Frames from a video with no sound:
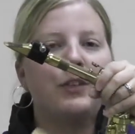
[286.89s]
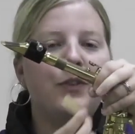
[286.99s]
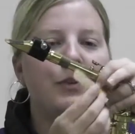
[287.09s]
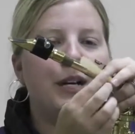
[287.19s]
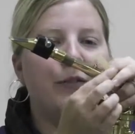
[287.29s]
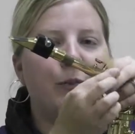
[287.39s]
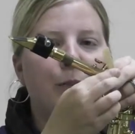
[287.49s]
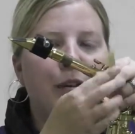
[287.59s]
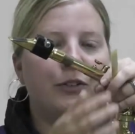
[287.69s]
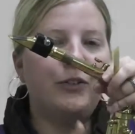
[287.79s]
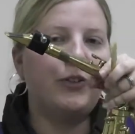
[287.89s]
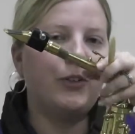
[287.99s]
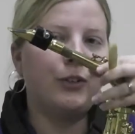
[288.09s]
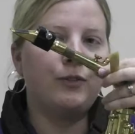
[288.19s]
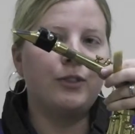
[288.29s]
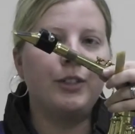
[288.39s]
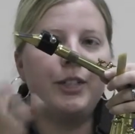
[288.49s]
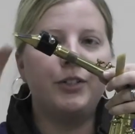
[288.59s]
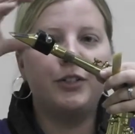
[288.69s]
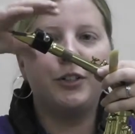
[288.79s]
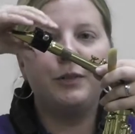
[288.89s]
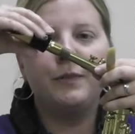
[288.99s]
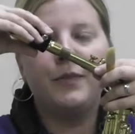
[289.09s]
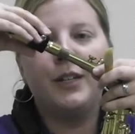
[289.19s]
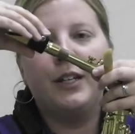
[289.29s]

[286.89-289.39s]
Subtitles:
If you have a metal silver ligature,